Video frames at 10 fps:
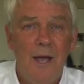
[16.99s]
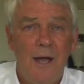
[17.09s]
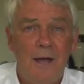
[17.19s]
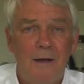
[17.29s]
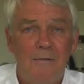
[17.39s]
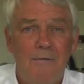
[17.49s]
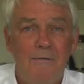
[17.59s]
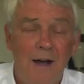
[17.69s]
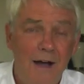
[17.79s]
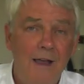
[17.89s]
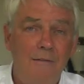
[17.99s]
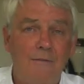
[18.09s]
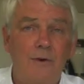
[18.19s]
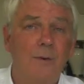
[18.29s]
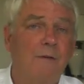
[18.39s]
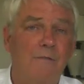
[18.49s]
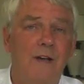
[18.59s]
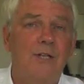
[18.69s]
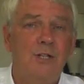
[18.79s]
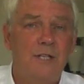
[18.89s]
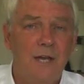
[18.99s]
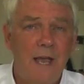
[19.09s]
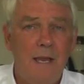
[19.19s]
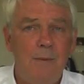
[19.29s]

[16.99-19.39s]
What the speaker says: 5 fruit and veg a day